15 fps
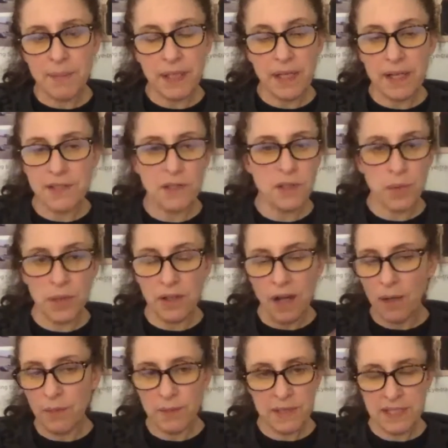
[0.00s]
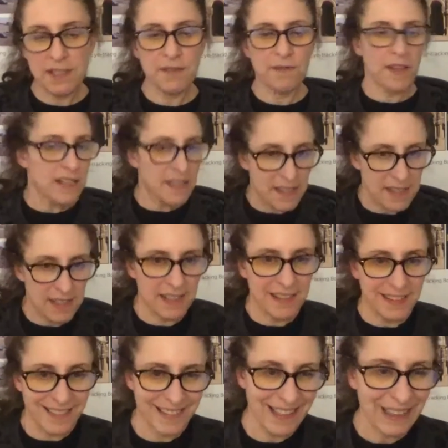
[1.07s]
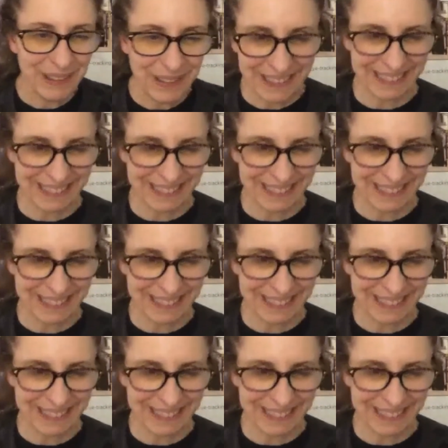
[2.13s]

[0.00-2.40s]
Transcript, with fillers: Picasso's work always has faces in it, you know.